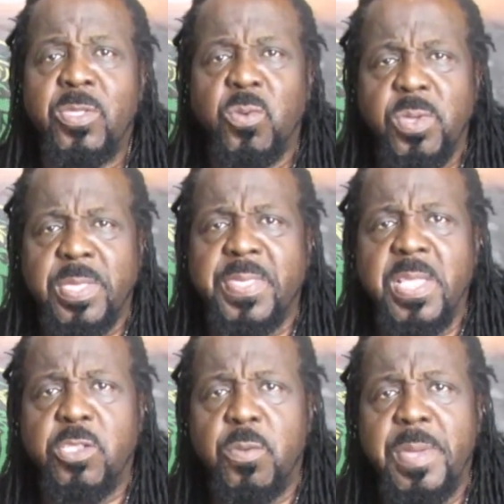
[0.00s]
Do you
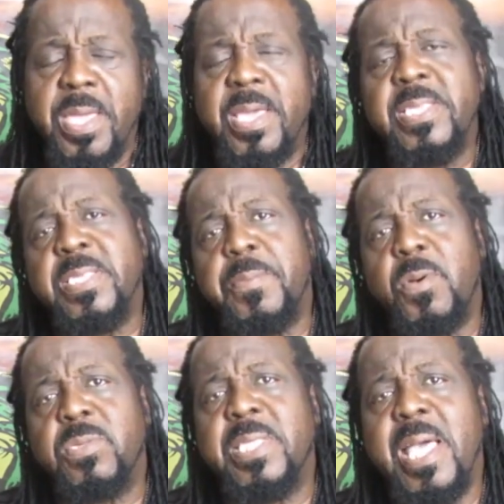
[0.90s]
think, Jamaica, it's
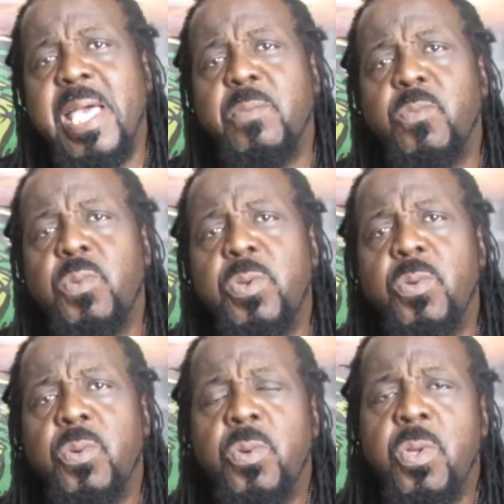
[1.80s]
about time
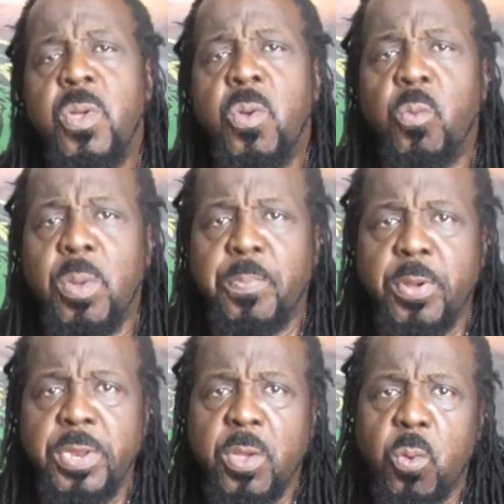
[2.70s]
we
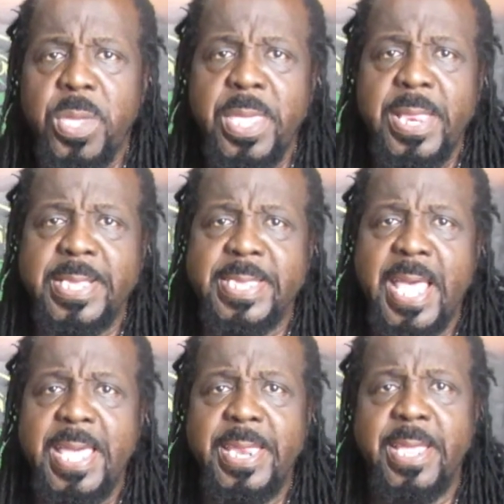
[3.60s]
put the Queen
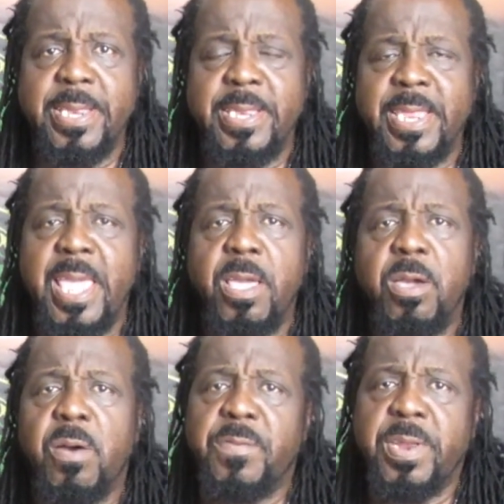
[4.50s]
aside and take
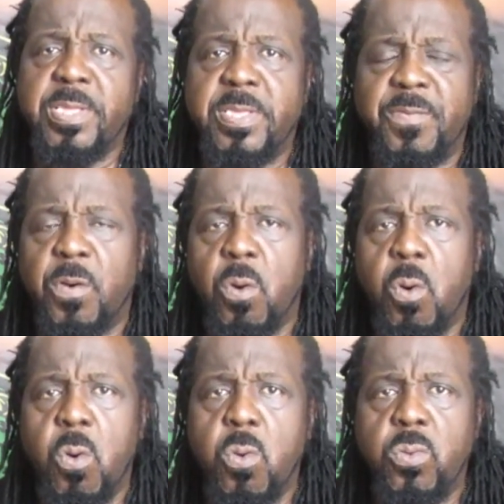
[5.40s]
governance of our
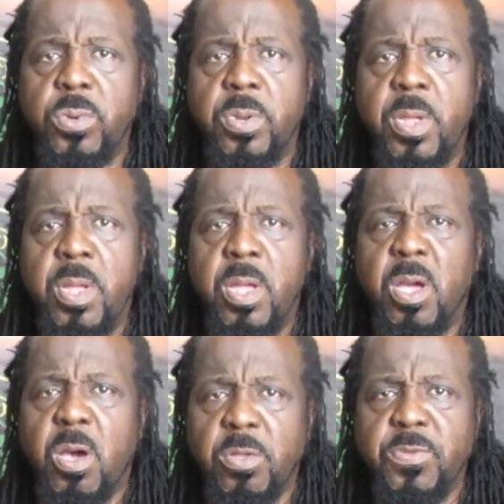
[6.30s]
own
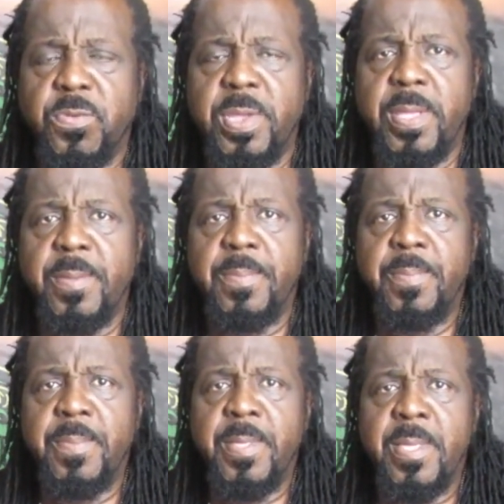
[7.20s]
country?
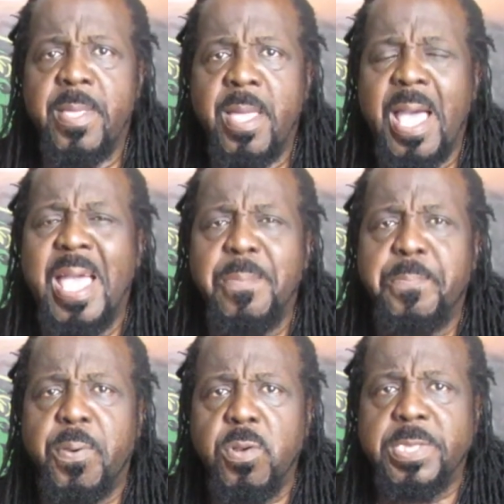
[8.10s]
I
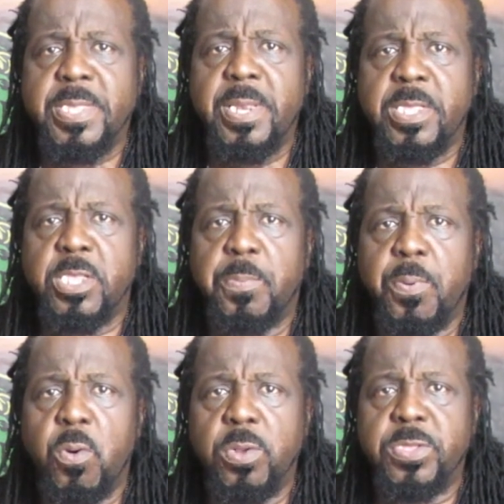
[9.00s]
personally
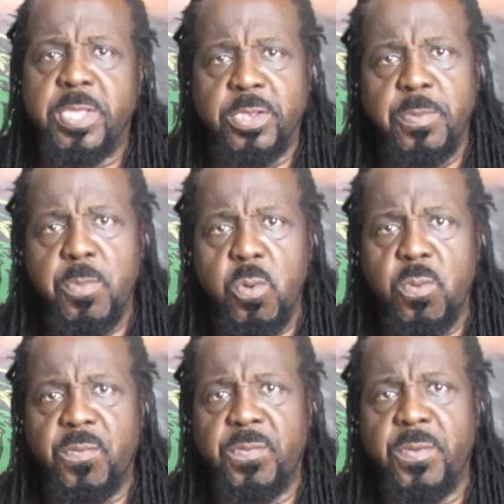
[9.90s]
support such a
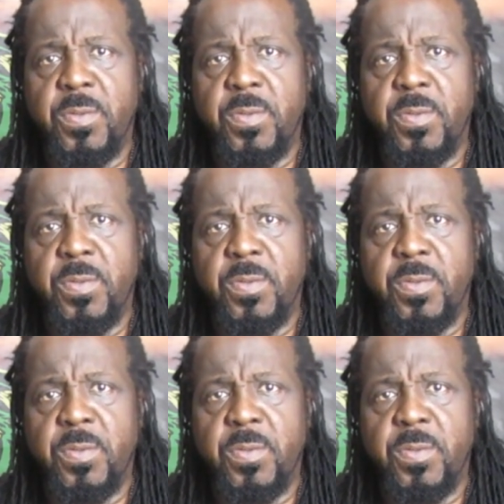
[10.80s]
move.